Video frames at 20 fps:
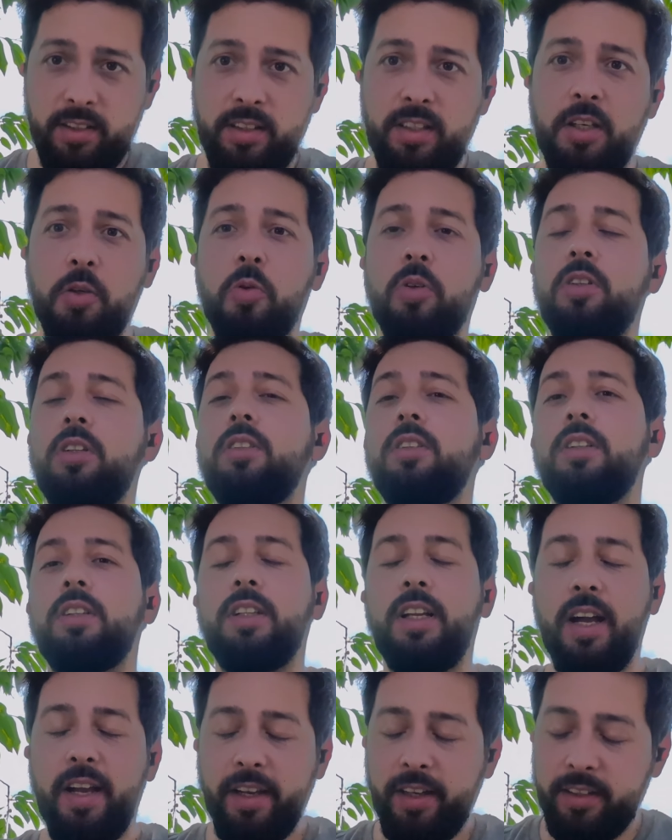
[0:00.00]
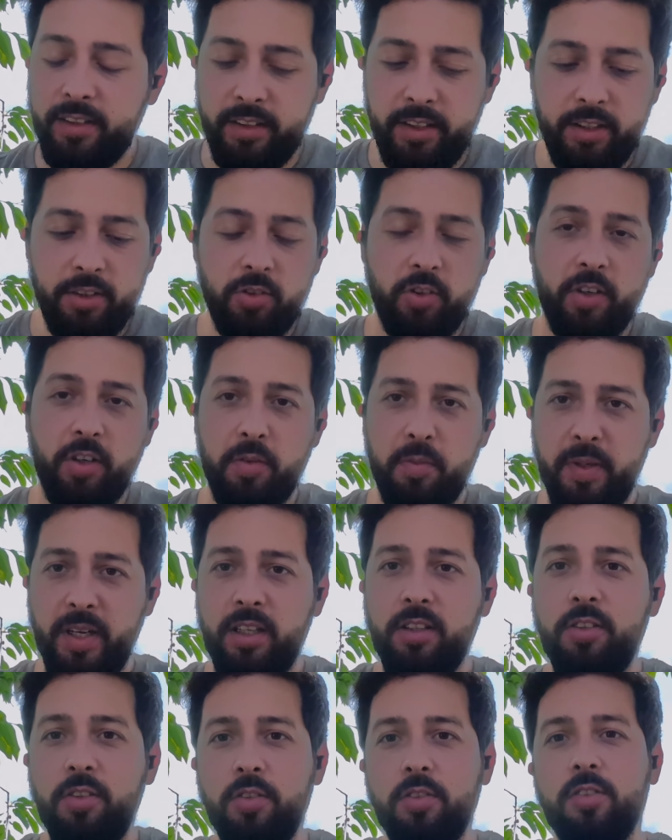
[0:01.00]
They will likely
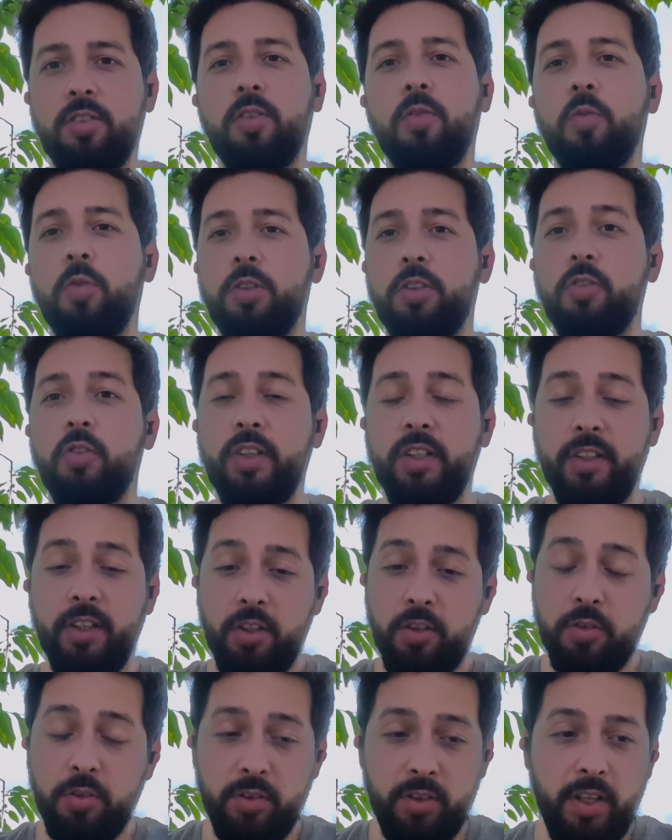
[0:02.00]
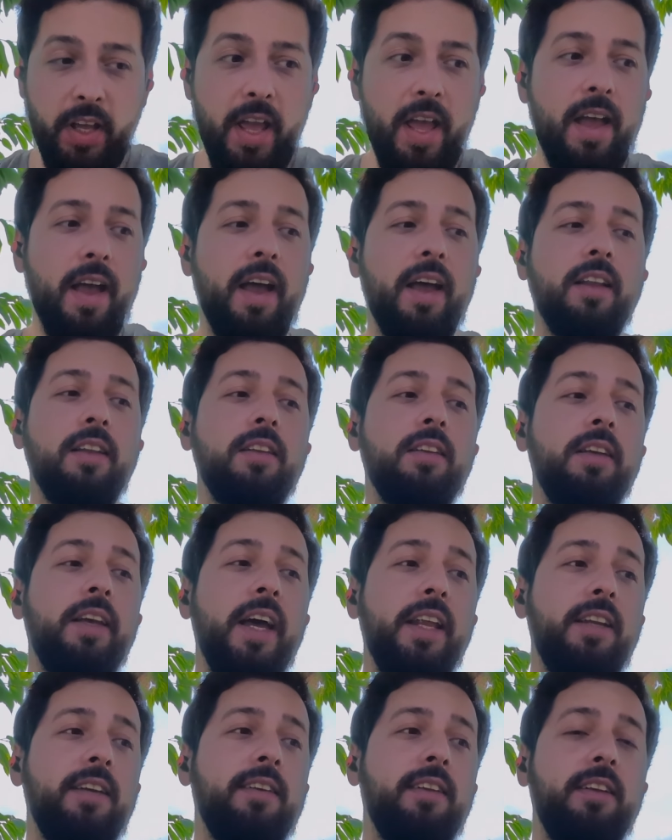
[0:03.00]
recommend you someone really good, and
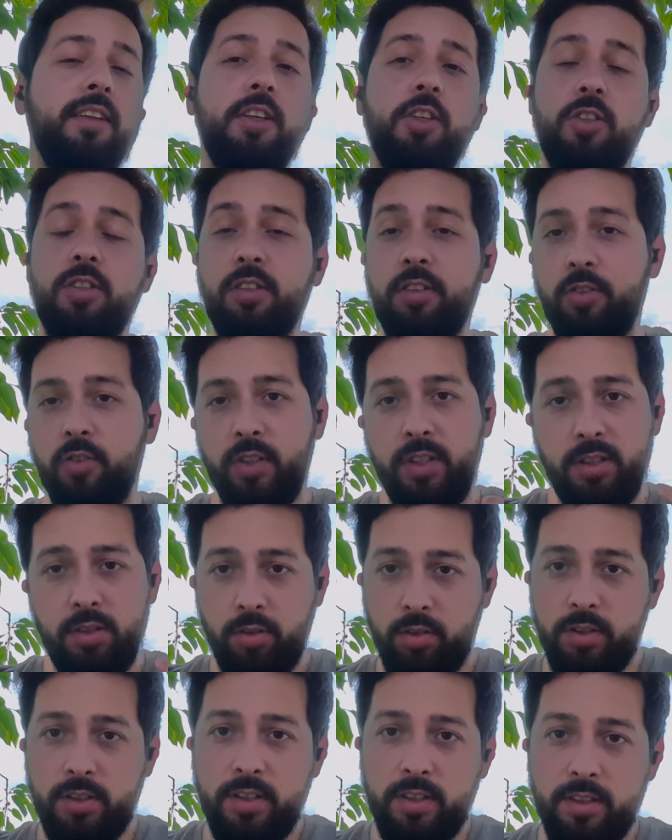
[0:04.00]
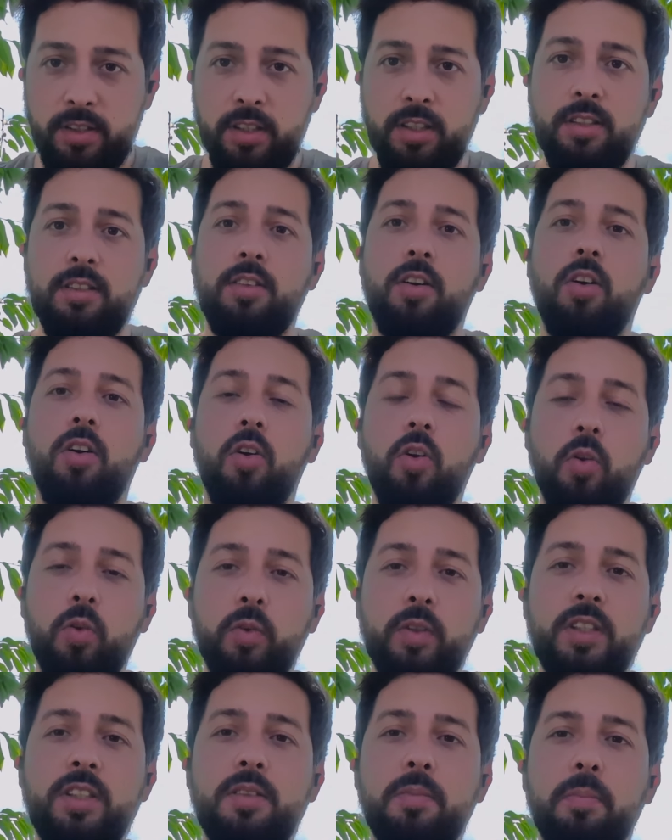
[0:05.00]
getting additional resources is
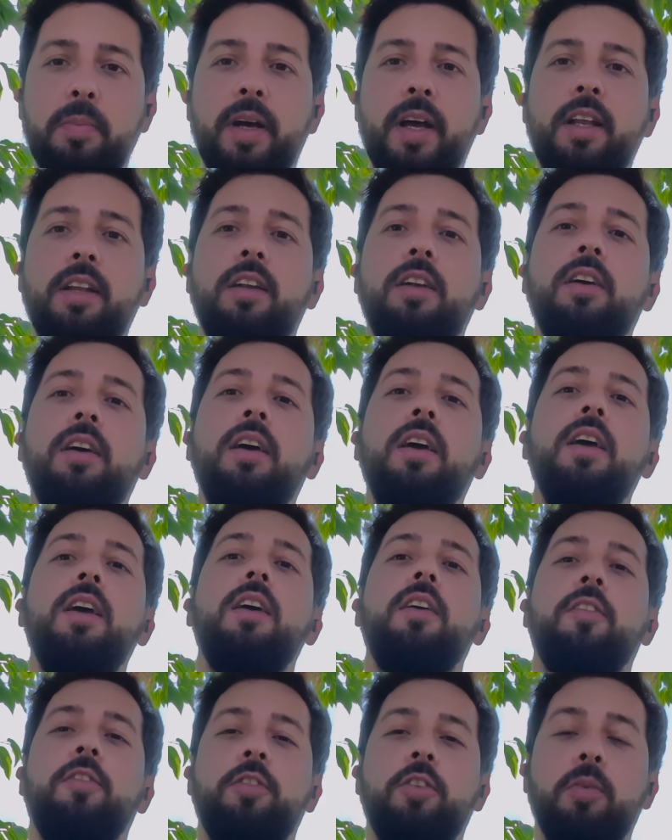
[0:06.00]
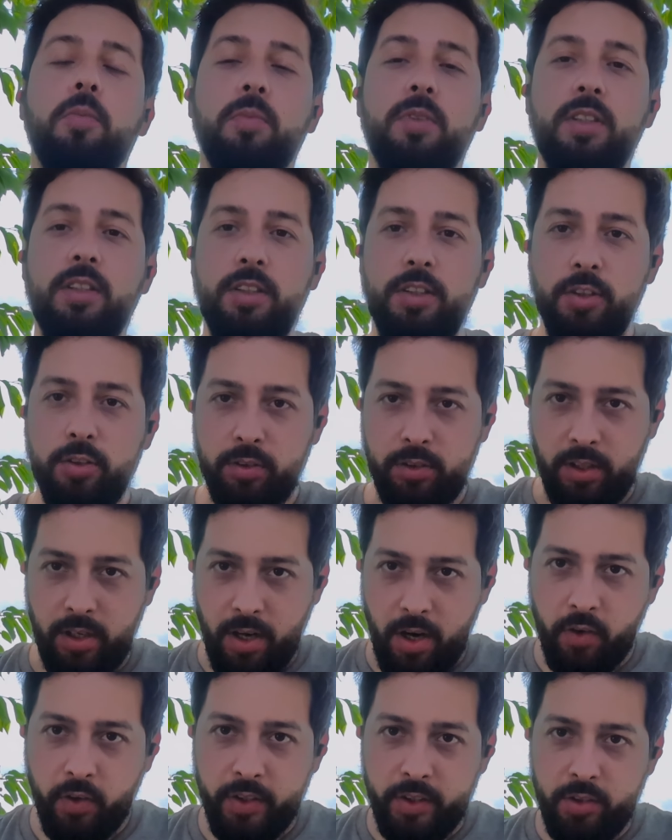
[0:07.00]
always better from your
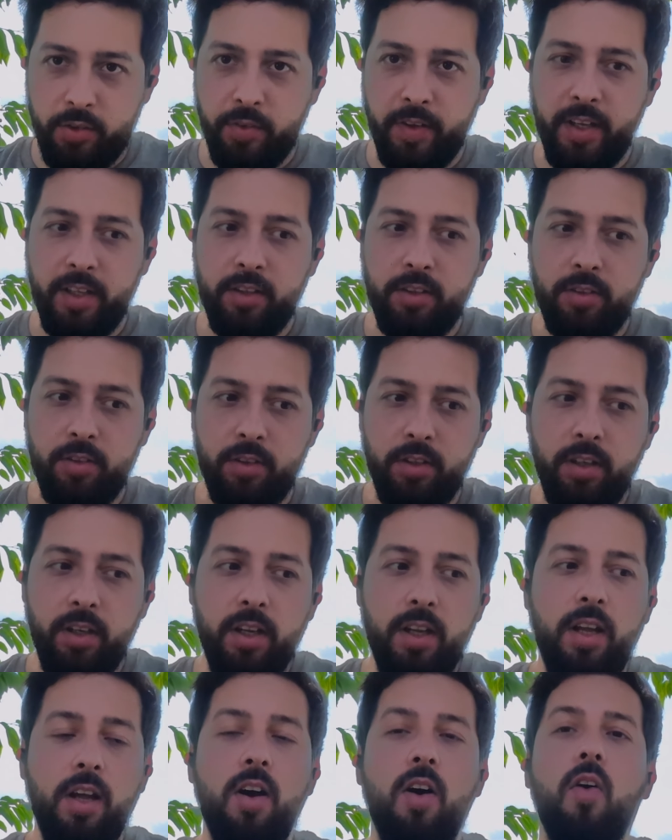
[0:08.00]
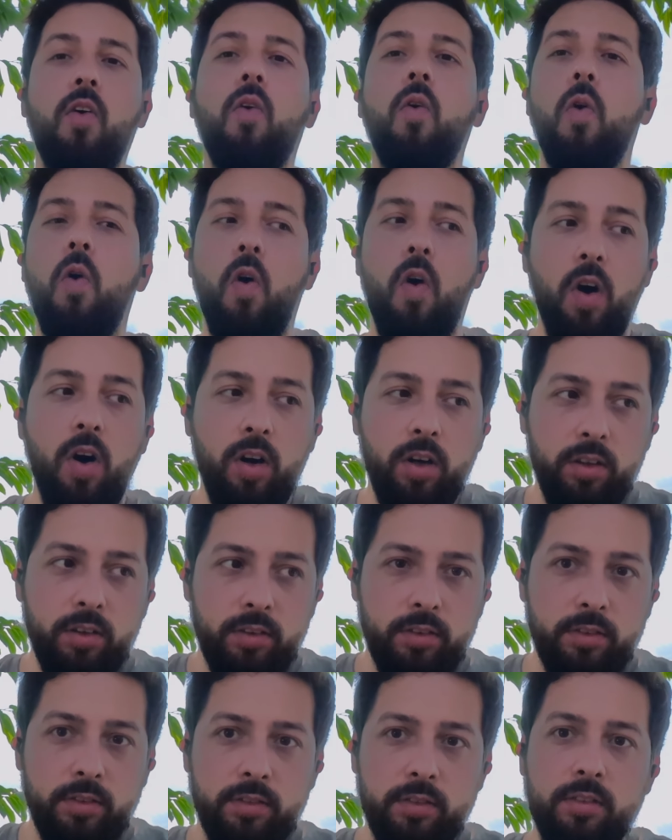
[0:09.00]
current vendor or
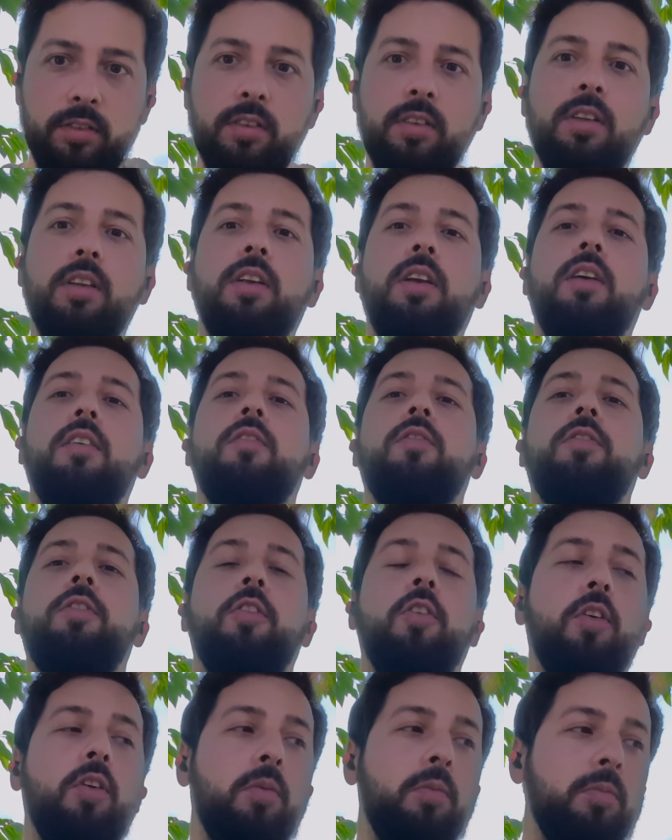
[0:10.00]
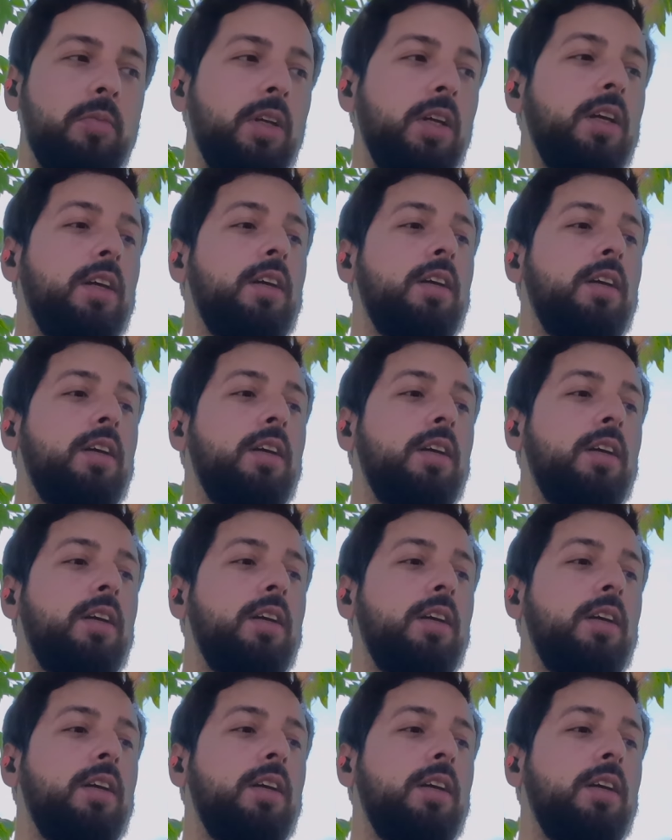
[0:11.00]
from